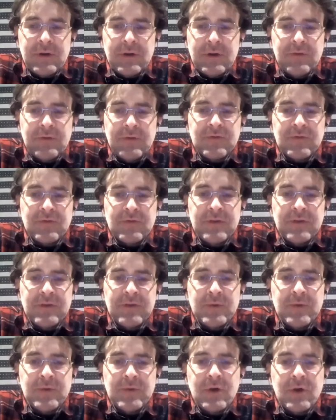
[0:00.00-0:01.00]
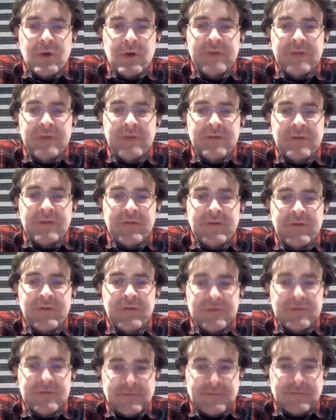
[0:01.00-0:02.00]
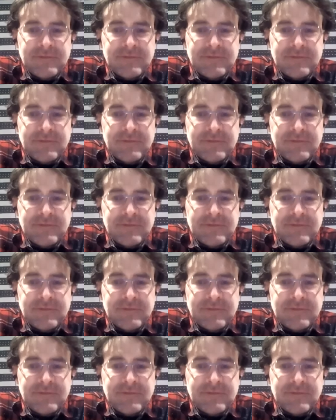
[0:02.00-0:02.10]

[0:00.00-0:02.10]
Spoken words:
there's a reason we all have cell phones.